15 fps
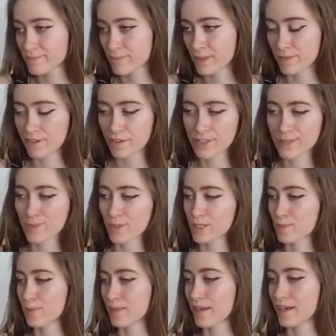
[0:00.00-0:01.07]
Yeah, favorite sport
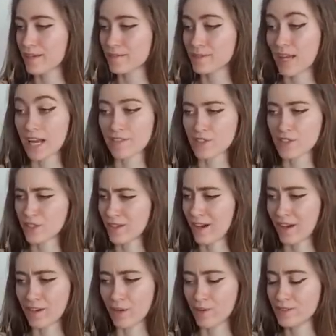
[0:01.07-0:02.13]
to play? Not even,
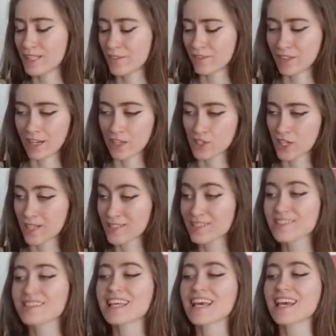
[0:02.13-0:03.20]
God, no. Definitely not chess.
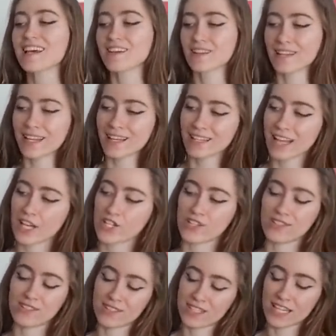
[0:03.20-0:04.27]
League! League of
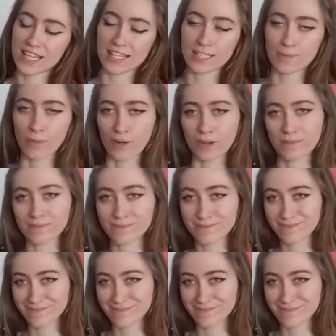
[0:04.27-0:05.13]
Legends It's an e-sport.